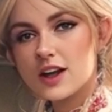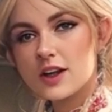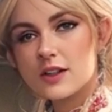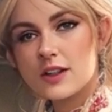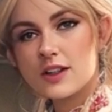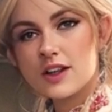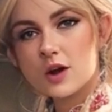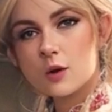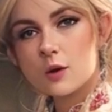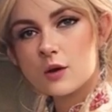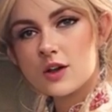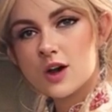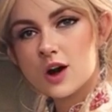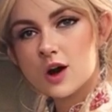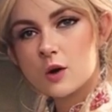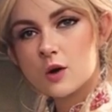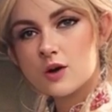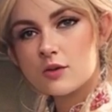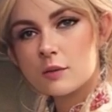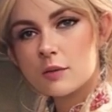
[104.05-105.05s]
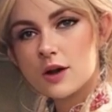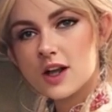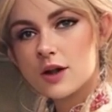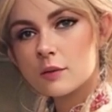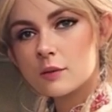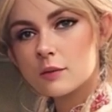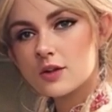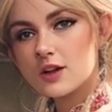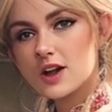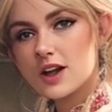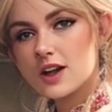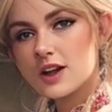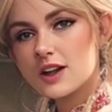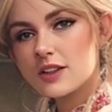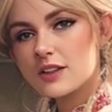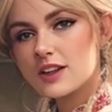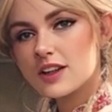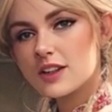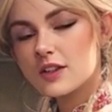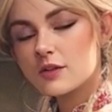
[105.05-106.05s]
and a liquid dough of medium
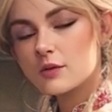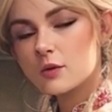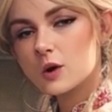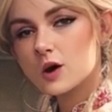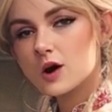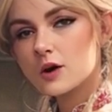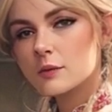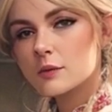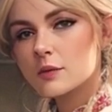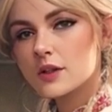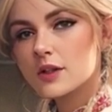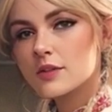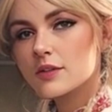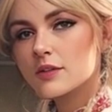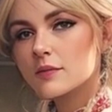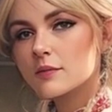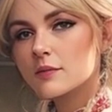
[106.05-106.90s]
thickness is formed.